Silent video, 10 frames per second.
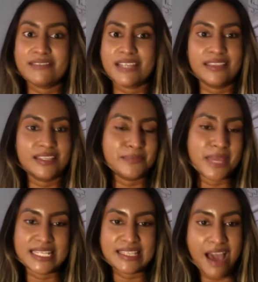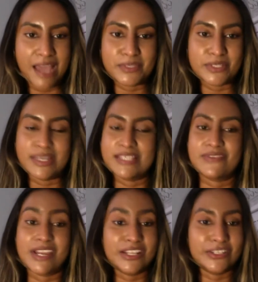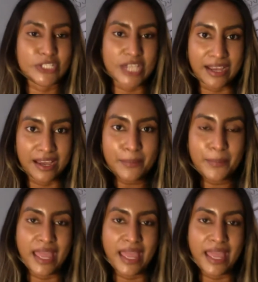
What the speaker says: done this many times, as a regular checkup.